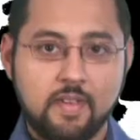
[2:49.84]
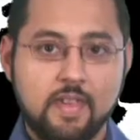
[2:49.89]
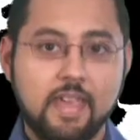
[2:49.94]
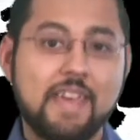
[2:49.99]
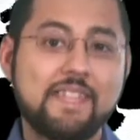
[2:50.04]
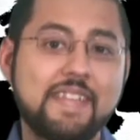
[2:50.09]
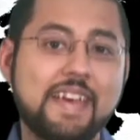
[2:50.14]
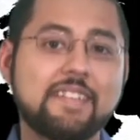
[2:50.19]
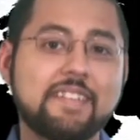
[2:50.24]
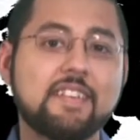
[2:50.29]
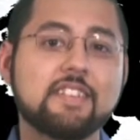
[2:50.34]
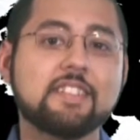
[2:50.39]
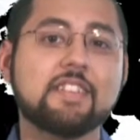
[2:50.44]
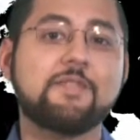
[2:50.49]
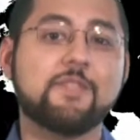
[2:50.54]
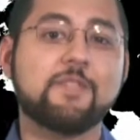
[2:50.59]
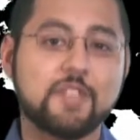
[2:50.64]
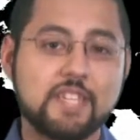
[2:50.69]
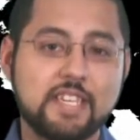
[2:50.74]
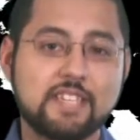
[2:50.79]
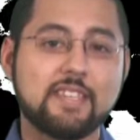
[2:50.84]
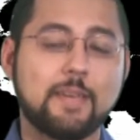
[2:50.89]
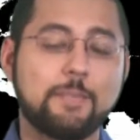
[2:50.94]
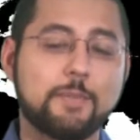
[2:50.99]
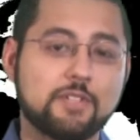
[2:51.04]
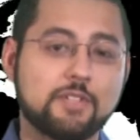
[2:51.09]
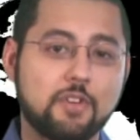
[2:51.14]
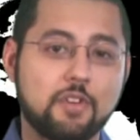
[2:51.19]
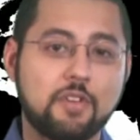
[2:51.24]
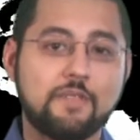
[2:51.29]
And that does it for this
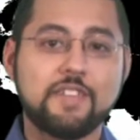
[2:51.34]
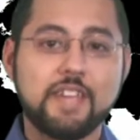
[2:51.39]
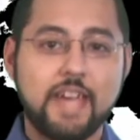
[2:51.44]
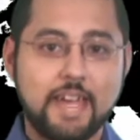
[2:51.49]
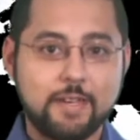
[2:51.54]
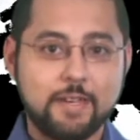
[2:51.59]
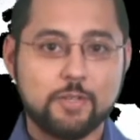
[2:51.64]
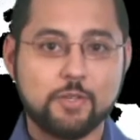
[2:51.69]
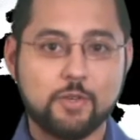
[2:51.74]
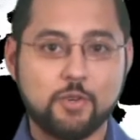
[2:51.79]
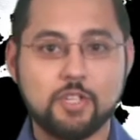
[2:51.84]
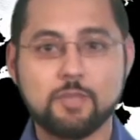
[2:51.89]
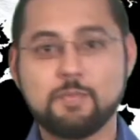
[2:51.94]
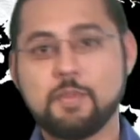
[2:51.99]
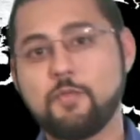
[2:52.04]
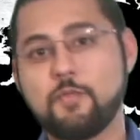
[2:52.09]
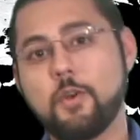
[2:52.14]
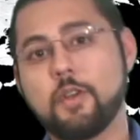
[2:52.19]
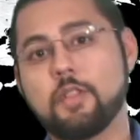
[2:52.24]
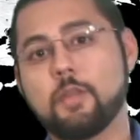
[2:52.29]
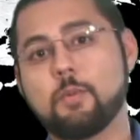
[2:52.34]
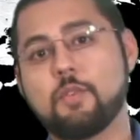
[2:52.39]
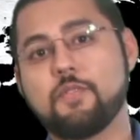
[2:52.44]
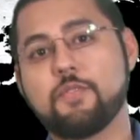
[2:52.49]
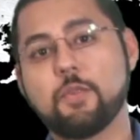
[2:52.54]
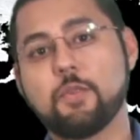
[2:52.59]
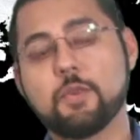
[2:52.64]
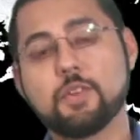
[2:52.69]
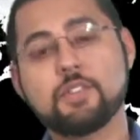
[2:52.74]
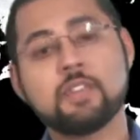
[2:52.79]
episode of Dinosaurs Before They Were
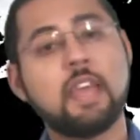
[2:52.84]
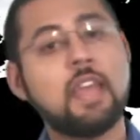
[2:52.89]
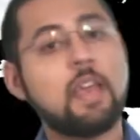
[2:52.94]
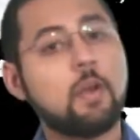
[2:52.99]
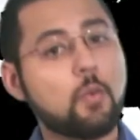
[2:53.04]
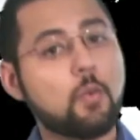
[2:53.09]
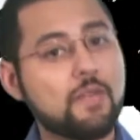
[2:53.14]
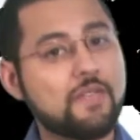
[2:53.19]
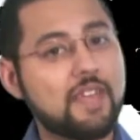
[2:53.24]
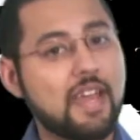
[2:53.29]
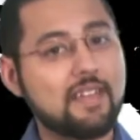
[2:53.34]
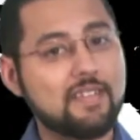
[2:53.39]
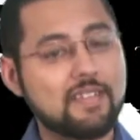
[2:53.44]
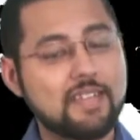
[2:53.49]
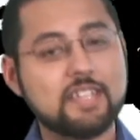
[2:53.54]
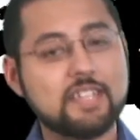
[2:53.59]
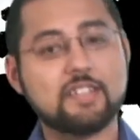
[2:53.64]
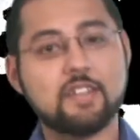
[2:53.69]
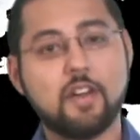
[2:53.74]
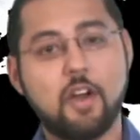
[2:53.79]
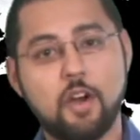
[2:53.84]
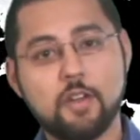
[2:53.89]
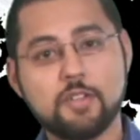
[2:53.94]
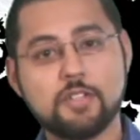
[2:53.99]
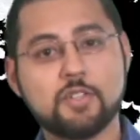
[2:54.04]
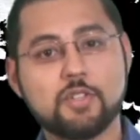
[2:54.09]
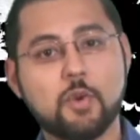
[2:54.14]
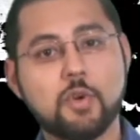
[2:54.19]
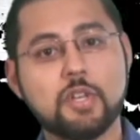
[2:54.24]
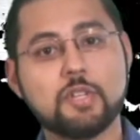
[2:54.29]
Fuels. We've got links to all
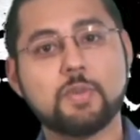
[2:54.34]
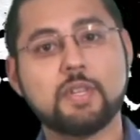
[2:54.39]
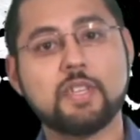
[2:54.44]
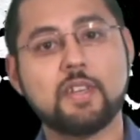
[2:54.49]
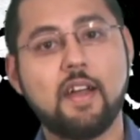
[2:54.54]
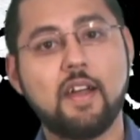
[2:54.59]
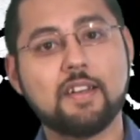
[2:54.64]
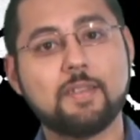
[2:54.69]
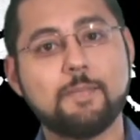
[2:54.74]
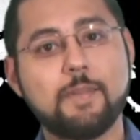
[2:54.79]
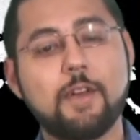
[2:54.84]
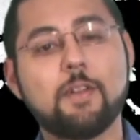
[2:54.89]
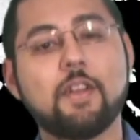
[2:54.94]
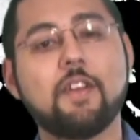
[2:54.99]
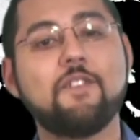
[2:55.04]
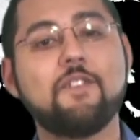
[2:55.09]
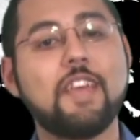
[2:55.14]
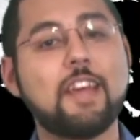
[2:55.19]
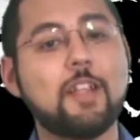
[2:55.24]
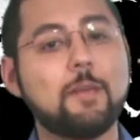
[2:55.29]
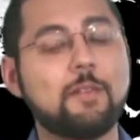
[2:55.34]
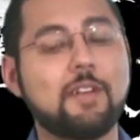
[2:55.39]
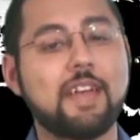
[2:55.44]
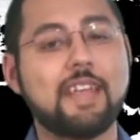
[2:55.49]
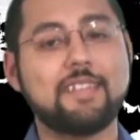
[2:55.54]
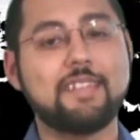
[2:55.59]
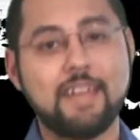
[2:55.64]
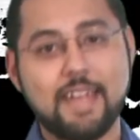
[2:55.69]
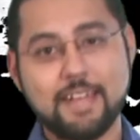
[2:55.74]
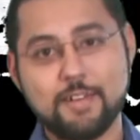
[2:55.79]
the stories we talked about available
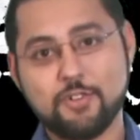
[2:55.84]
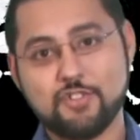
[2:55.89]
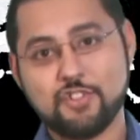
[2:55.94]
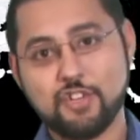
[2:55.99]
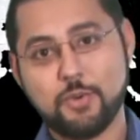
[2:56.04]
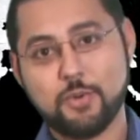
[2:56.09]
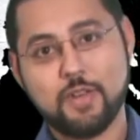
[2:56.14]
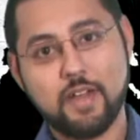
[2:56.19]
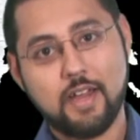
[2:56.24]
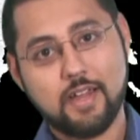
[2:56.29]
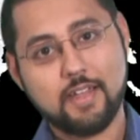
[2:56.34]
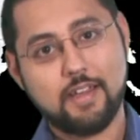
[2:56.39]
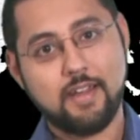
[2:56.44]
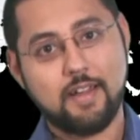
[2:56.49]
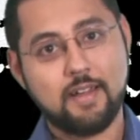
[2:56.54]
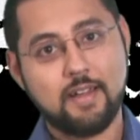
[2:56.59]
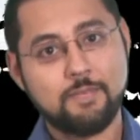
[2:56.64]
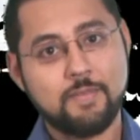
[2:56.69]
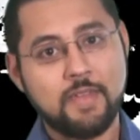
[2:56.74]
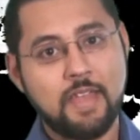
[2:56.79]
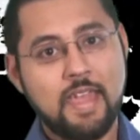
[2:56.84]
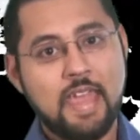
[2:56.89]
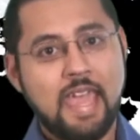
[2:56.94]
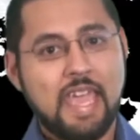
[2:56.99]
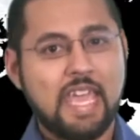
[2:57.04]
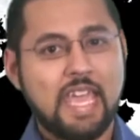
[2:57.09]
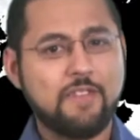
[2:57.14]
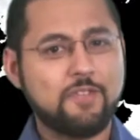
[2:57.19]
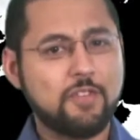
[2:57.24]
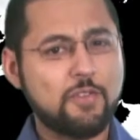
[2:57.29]
at dinoshow.com.
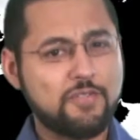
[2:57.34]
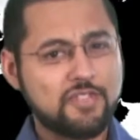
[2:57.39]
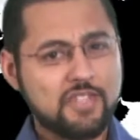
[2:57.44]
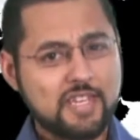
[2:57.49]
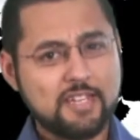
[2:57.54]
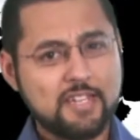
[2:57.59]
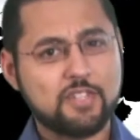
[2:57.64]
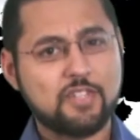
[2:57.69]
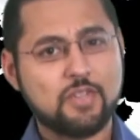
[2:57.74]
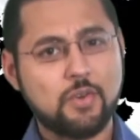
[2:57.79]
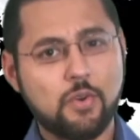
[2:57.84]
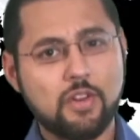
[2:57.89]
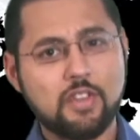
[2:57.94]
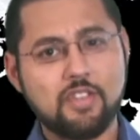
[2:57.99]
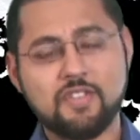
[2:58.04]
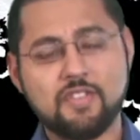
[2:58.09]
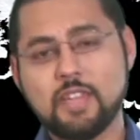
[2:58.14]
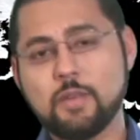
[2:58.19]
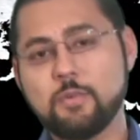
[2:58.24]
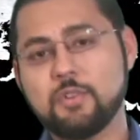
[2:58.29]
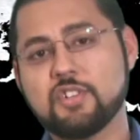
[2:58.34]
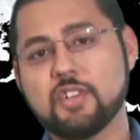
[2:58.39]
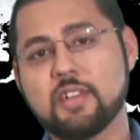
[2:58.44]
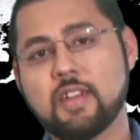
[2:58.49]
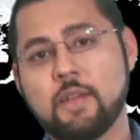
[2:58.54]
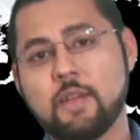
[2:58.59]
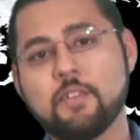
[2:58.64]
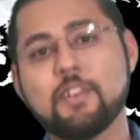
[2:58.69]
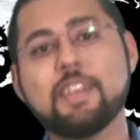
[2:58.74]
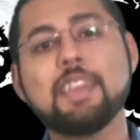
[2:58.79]
If you've seen a story you think we should
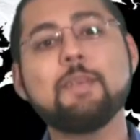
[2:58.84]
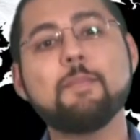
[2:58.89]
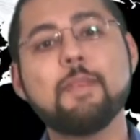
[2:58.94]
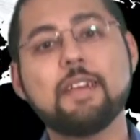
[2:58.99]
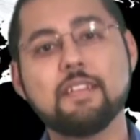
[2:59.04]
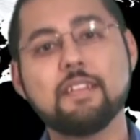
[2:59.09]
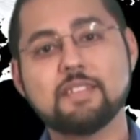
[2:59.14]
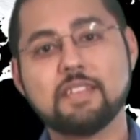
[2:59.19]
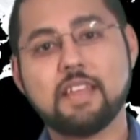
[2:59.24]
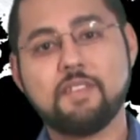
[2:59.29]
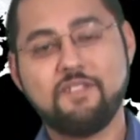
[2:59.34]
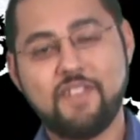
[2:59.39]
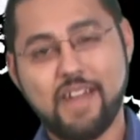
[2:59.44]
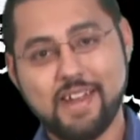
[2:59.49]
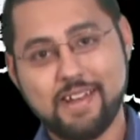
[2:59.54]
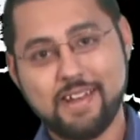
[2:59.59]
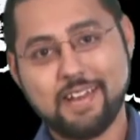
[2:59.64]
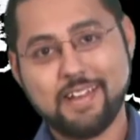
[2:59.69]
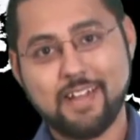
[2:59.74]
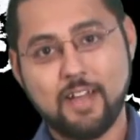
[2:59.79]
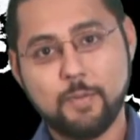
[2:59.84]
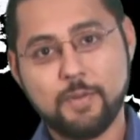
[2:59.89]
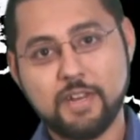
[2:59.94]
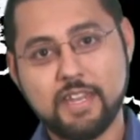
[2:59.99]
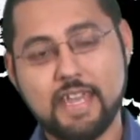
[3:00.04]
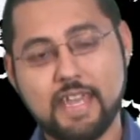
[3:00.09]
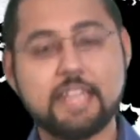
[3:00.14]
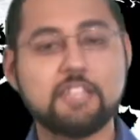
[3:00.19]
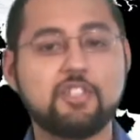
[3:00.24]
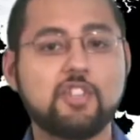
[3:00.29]
cover, email us at
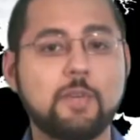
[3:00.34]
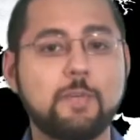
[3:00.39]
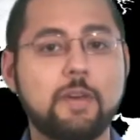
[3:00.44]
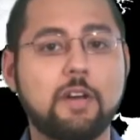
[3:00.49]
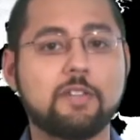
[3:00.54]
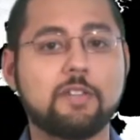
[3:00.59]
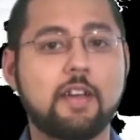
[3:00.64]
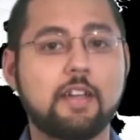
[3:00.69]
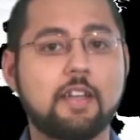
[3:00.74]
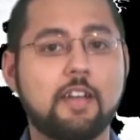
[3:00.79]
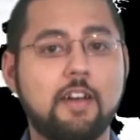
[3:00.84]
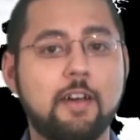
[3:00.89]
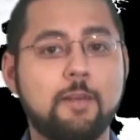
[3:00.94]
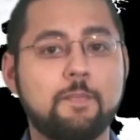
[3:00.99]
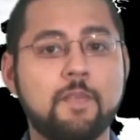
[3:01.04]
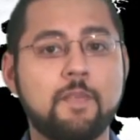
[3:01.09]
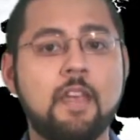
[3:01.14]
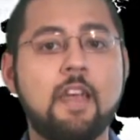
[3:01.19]
finitecomedy at gmail.com.